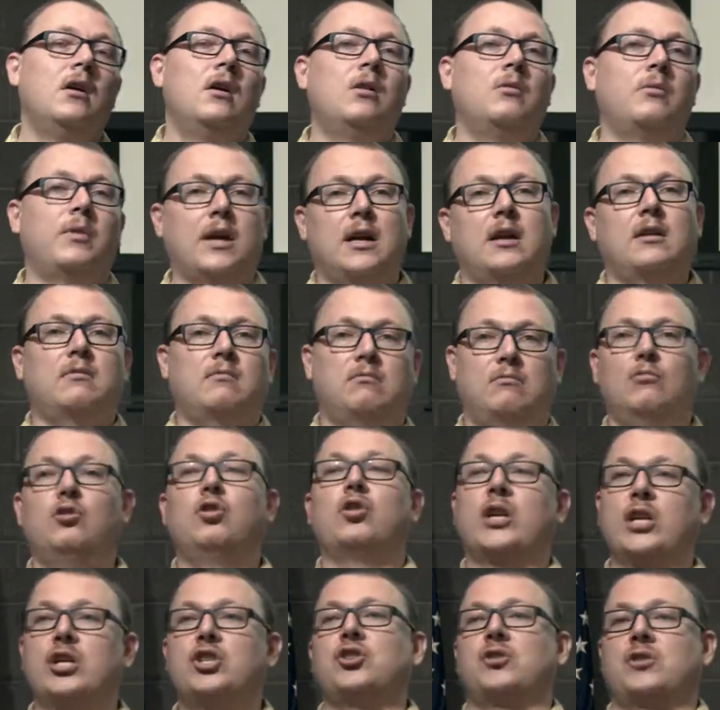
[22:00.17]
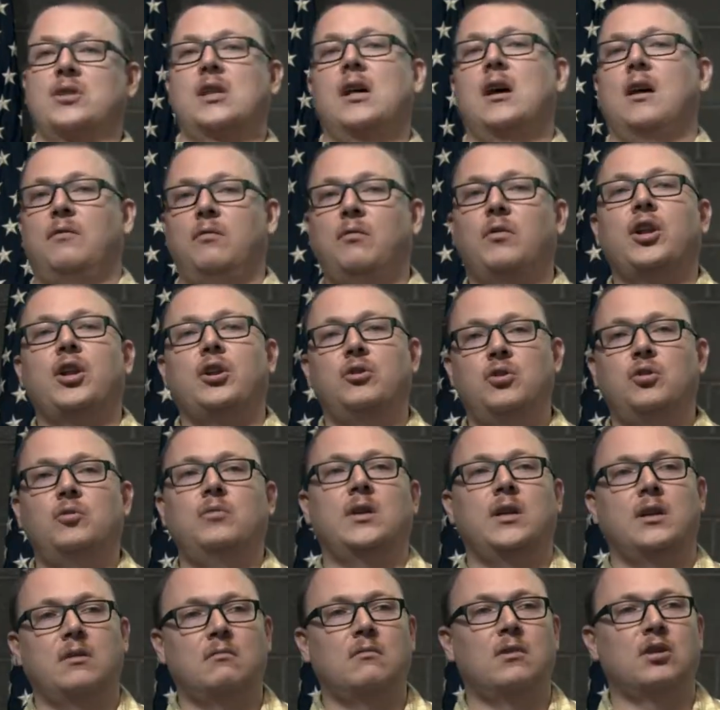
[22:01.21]
we got to look at your stuff. What are you
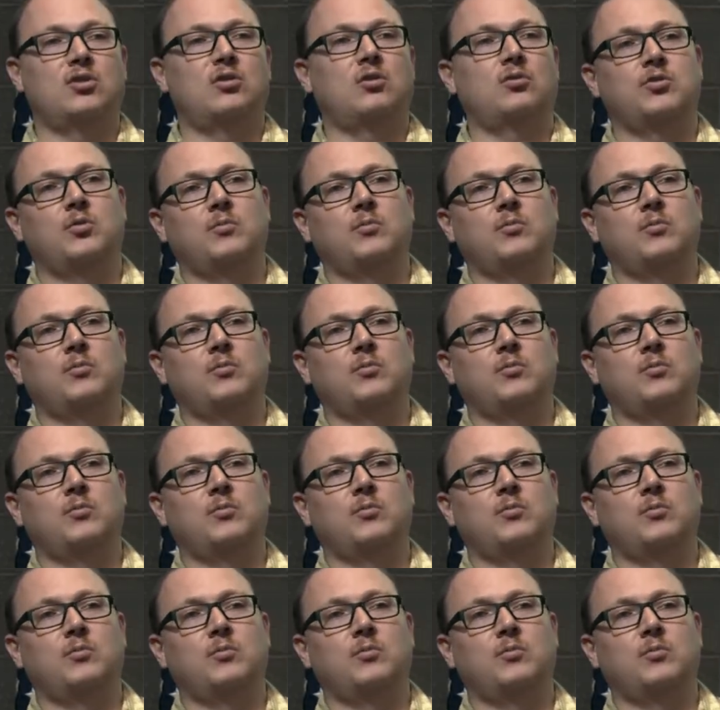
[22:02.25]
doing on social